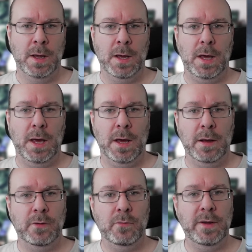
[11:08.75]
And
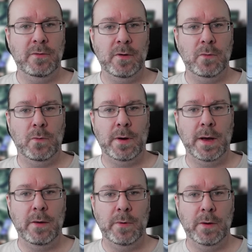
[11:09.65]
the reason why
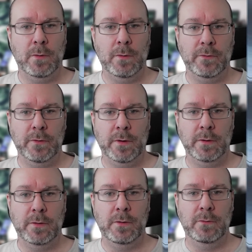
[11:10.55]
we also got a
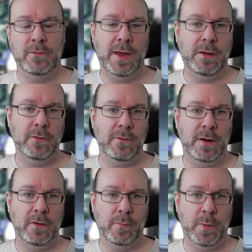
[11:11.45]
new status here
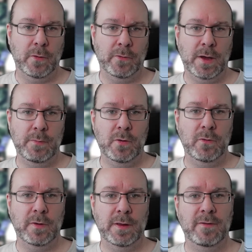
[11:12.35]
is because I'm
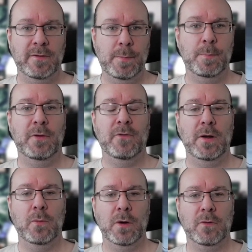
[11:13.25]
using the simplified
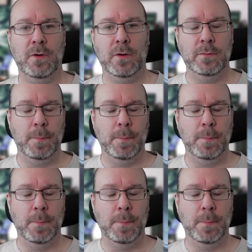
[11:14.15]
workflow.